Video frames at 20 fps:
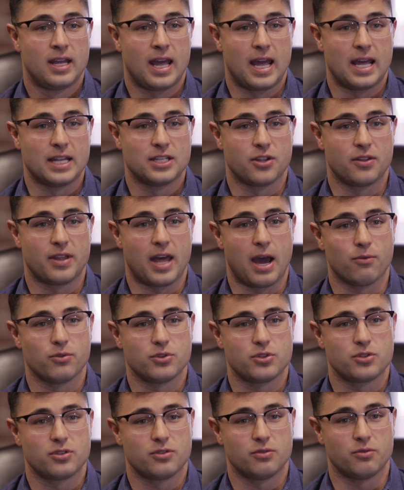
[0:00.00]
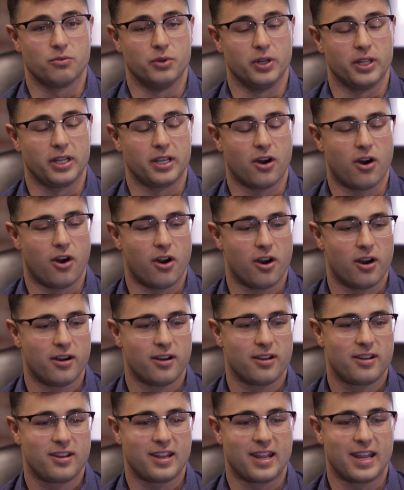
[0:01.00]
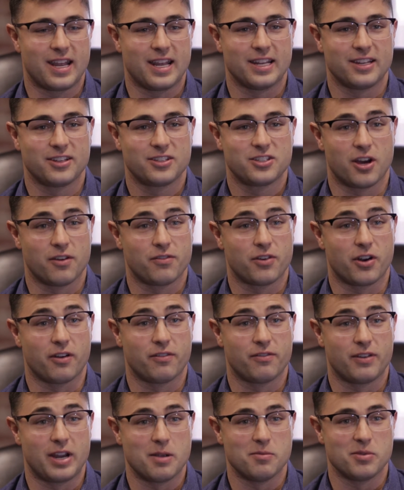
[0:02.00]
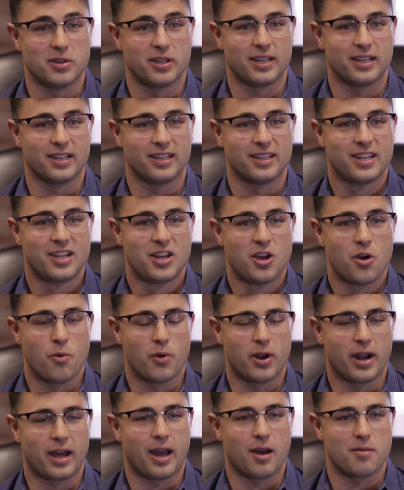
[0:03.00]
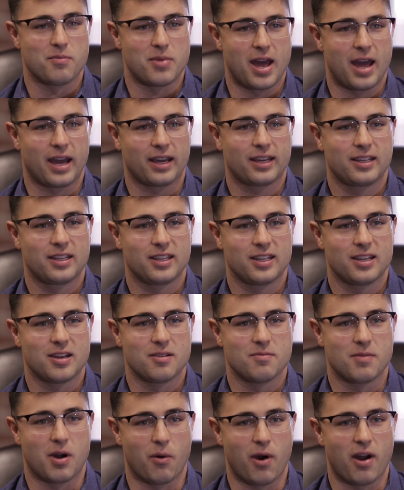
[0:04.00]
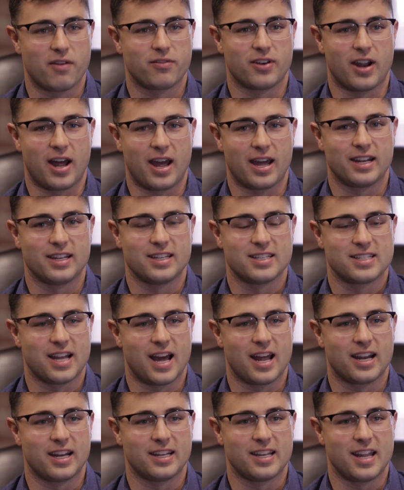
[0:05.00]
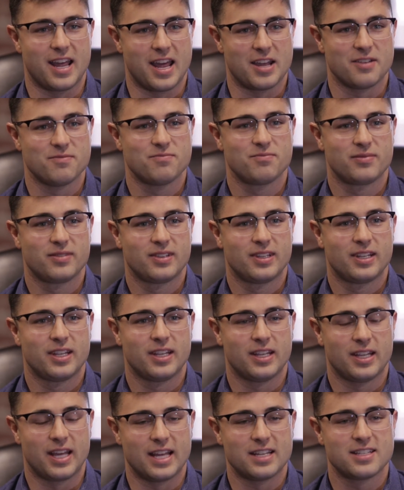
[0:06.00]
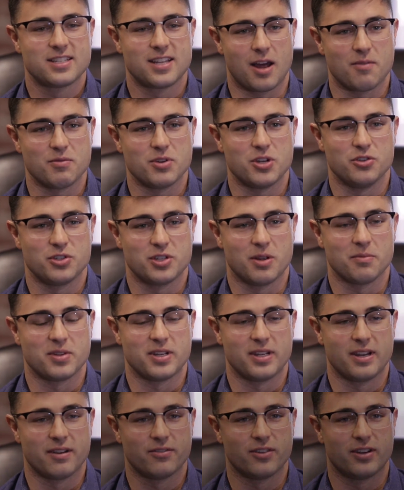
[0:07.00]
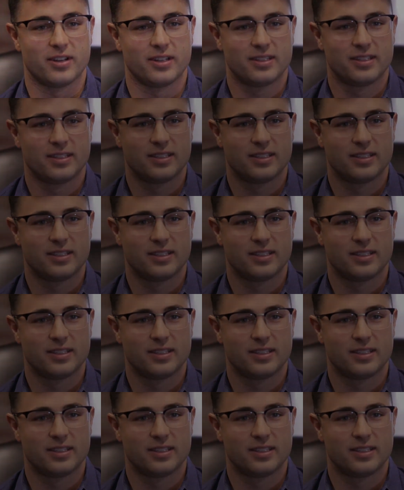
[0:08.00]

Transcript: And so that was really hard and tough on our family. And when I got back, my wife and I had decided, hey, it's time to do something different.